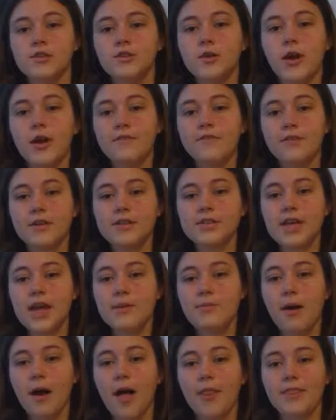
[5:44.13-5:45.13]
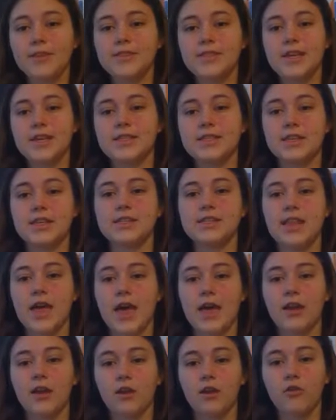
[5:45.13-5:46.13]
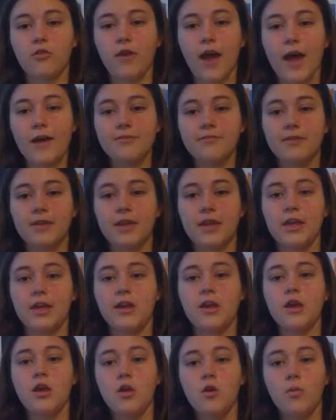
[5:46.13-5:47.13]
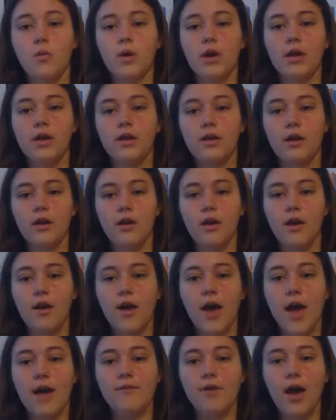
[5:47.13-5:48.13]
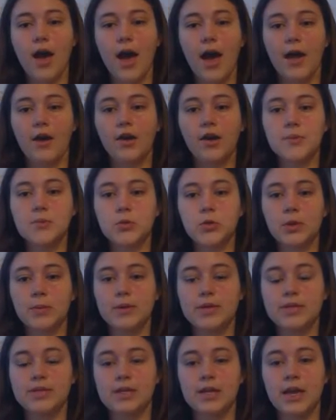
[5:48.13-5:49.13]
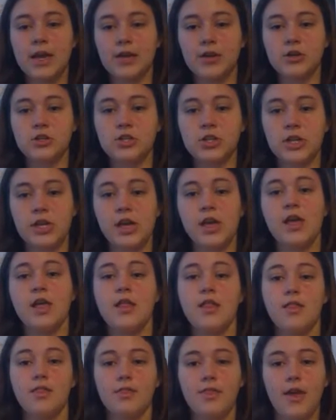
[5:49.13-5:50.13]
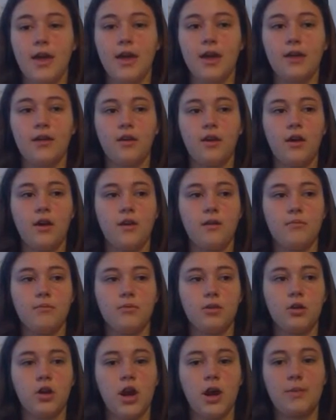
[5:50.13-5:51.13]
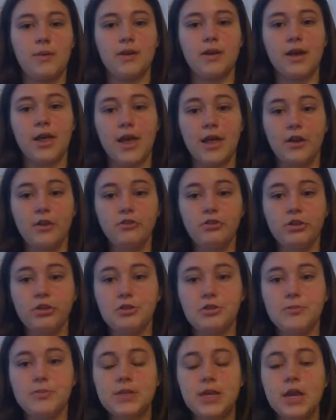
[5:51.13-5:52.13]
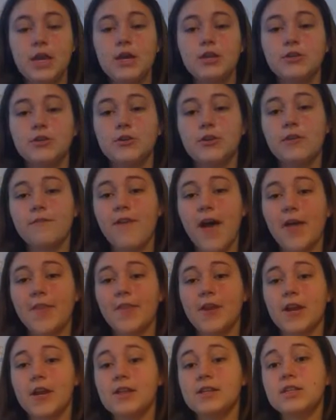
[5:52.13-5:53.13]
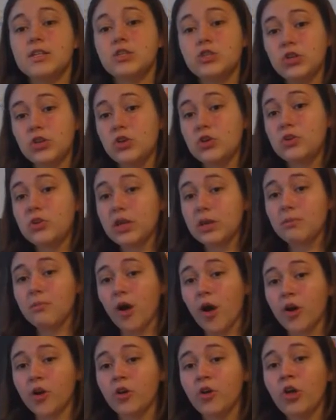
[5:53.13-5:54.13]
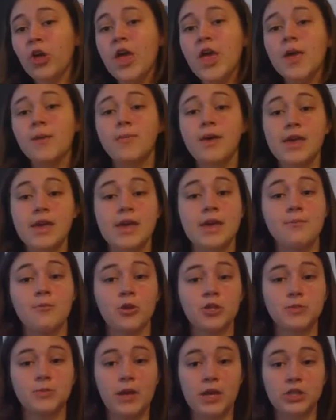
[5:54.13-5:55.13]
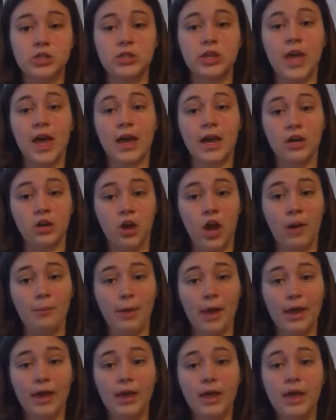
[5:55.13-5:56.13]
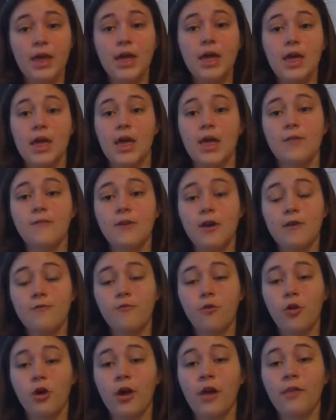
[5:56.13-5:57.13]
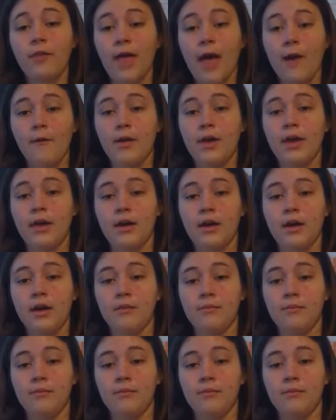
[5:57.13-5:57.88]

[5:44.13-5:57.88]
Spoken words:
So our first hypothesis is that graphene would have a higher absorbency energy than carbon nanotubes due to the fact that it is a 2D model, making it more spatially economic, and therefore allowing